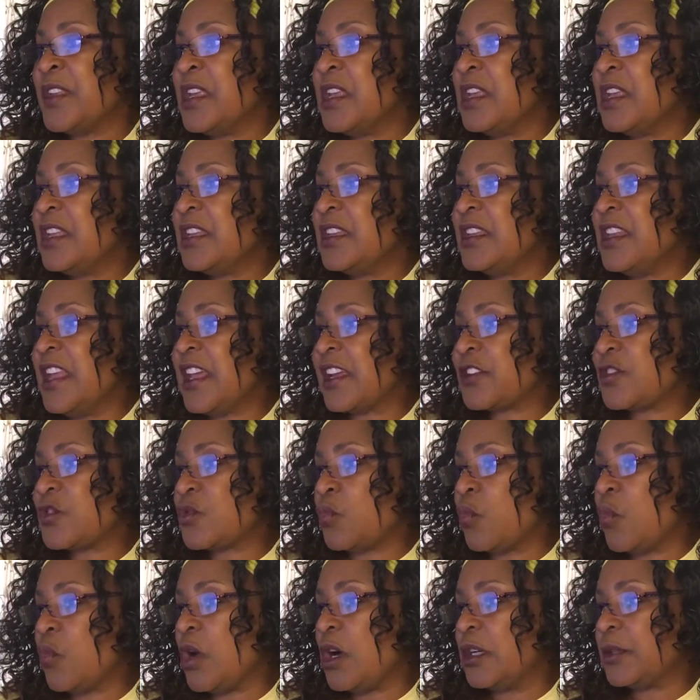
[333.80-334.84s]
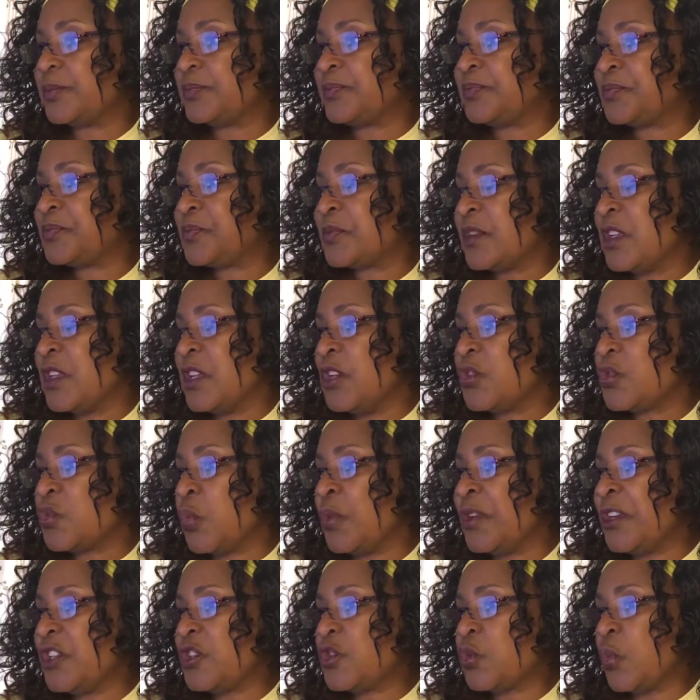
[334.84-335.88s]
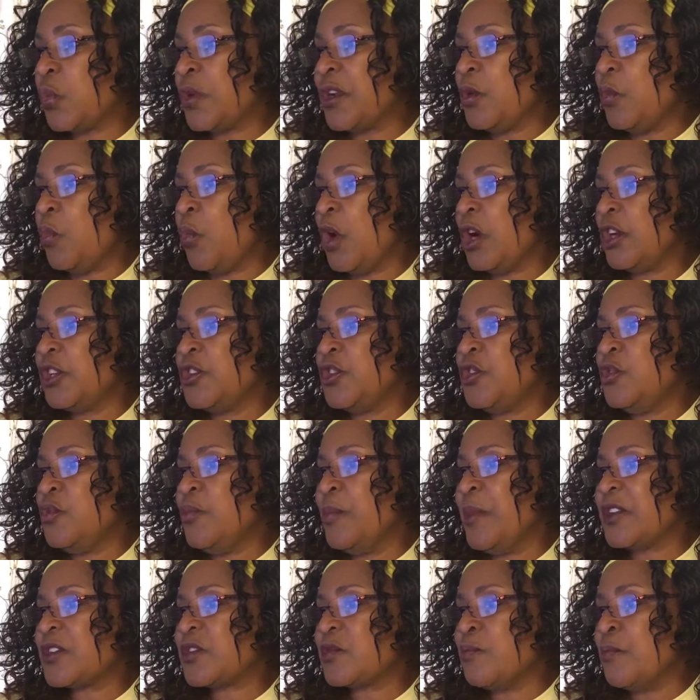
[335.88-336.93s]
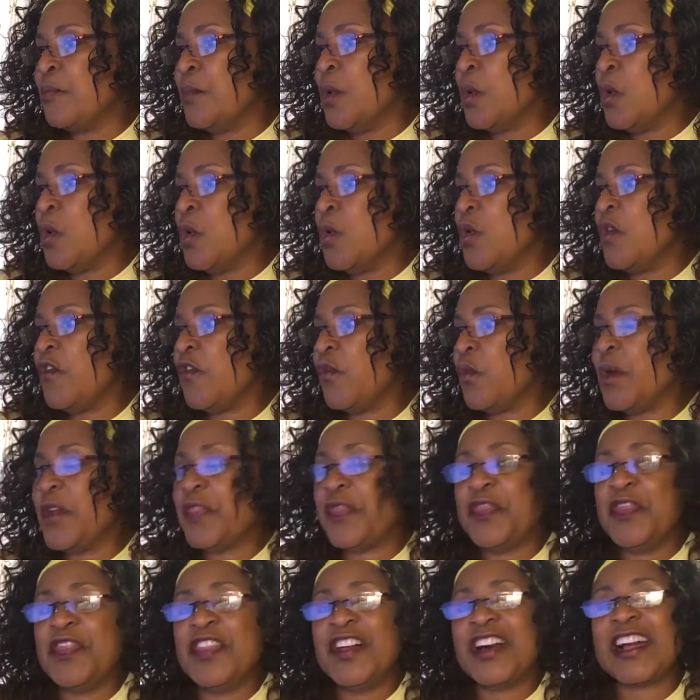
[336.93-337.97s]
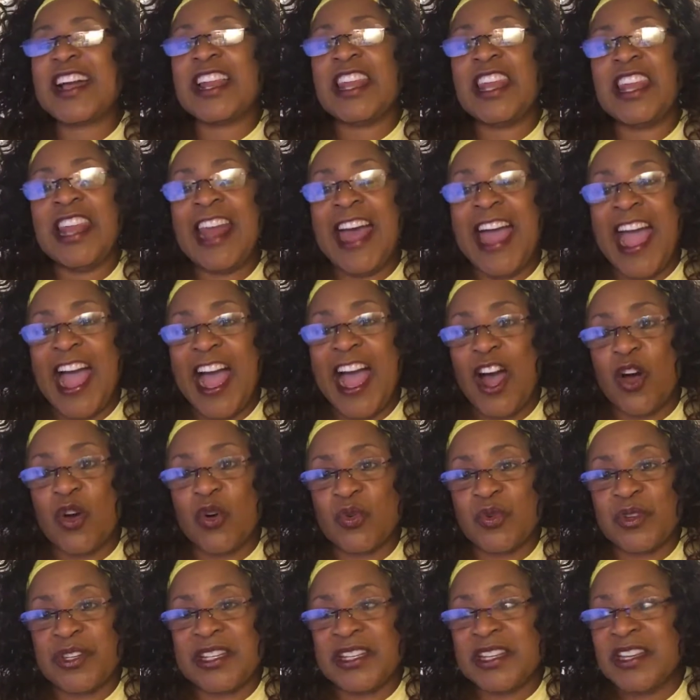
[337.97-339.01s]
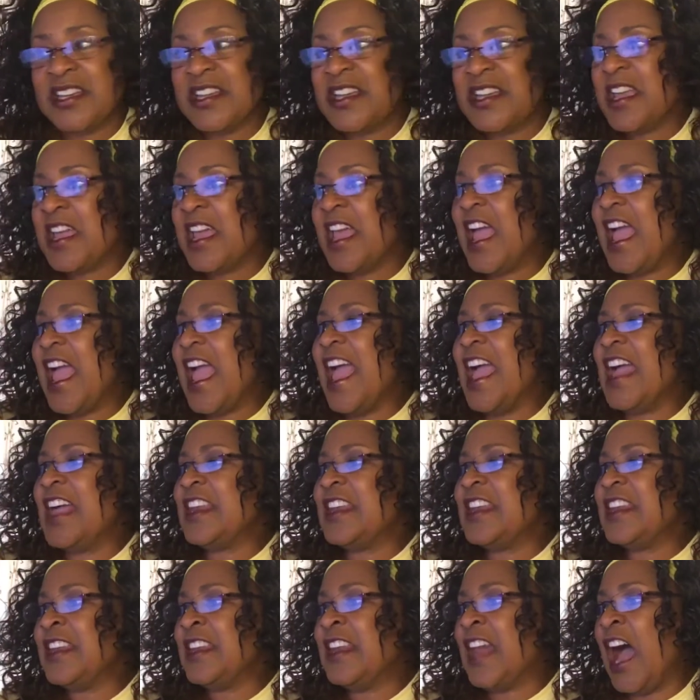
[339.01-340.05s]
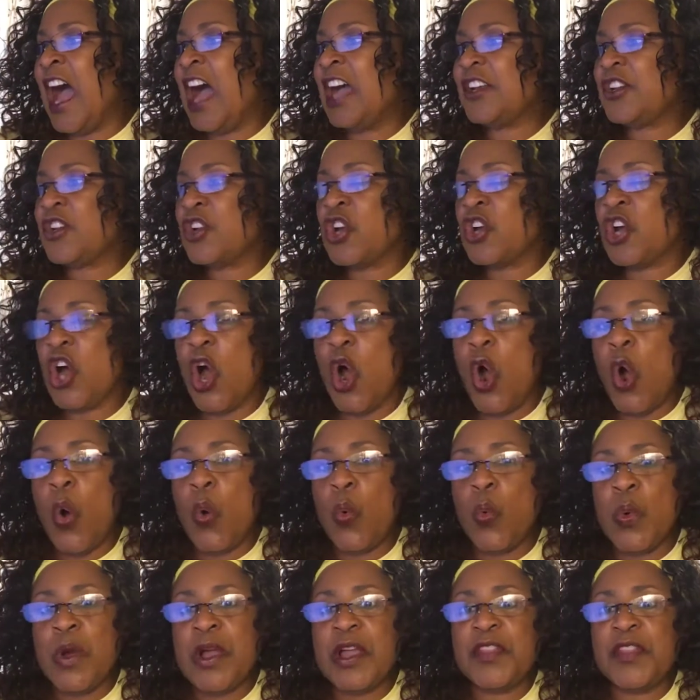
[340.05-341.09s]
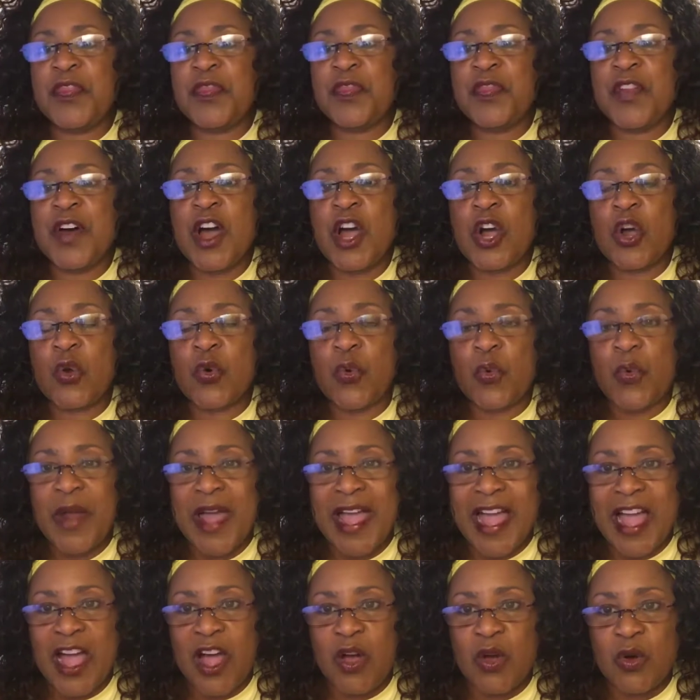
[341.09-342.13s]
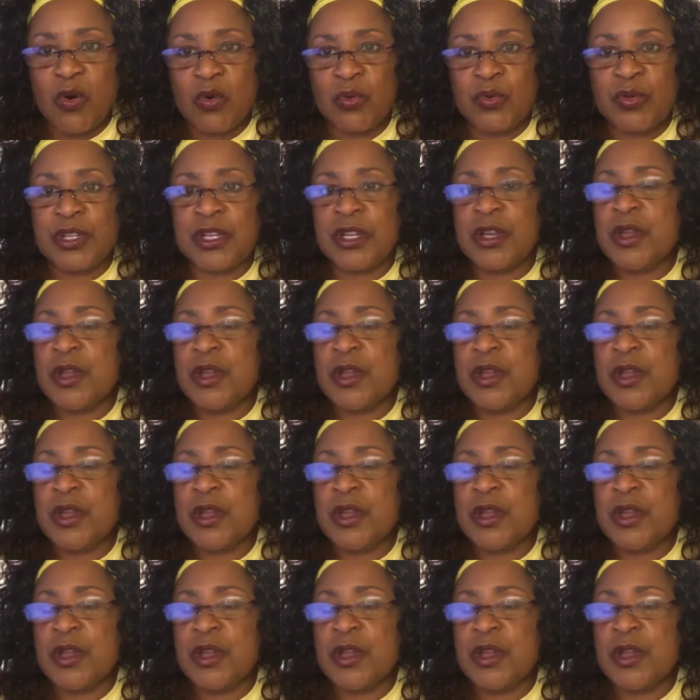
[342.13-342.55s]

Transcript: Next one. 2021, you must move with the cloud and not go with the crowd.